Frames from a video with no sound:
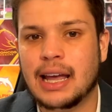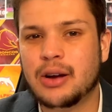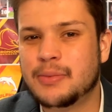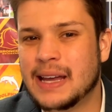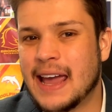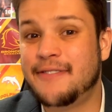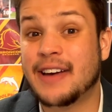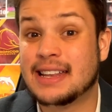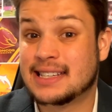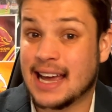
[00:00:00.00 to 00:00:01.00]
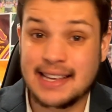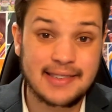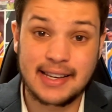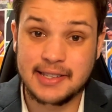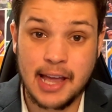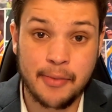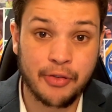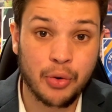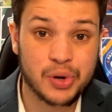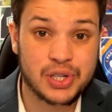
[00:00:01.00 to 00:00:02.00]
It would be a fantastic step
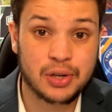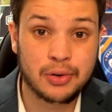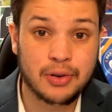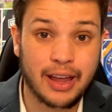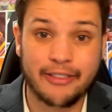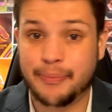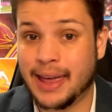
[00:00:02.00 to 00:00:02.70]
forward too if